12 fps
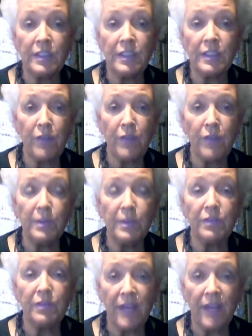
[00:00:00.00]
to the fire with the
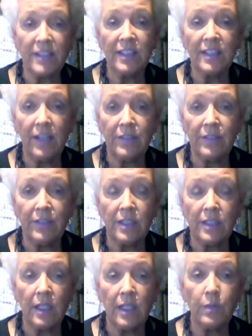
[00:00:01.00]
facts and the evidence, and
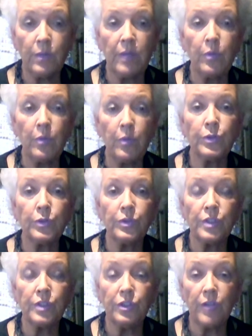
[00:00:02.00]
I think we'll have more tools to
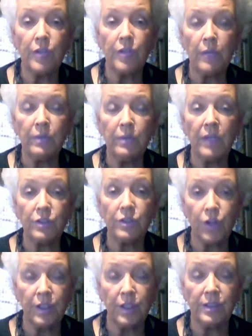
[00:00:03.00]
do that. We've got
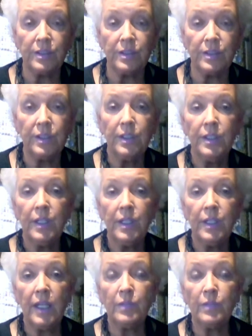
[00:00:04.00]
targets
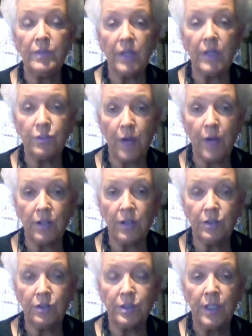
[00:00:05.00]
and we've got
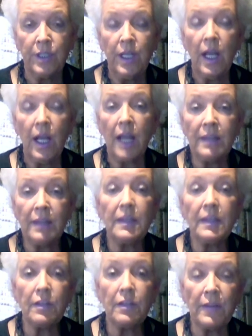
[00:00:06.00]
trackers. I think the
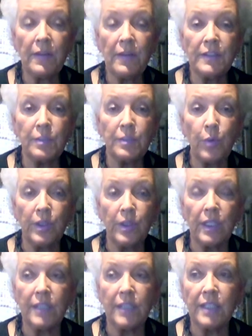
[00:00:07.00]
other thing that's important, and
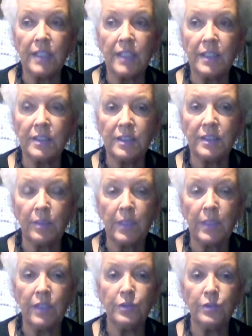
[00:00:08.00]
I say this as somebody
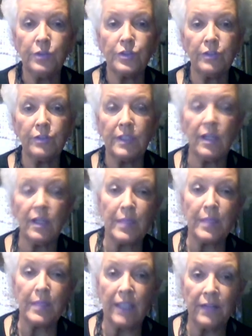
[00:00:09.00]
who's served in
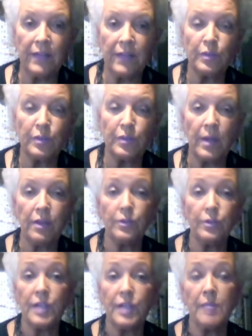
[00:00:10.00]
government now, this is my third
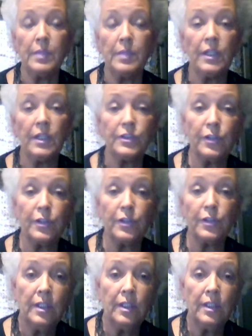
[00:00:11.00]
time, but also
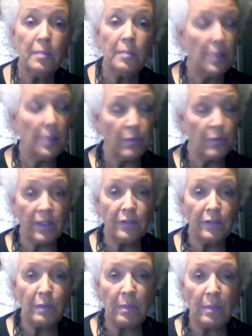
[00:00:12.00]
been one of those
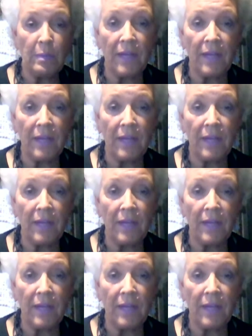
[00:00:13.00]
people on the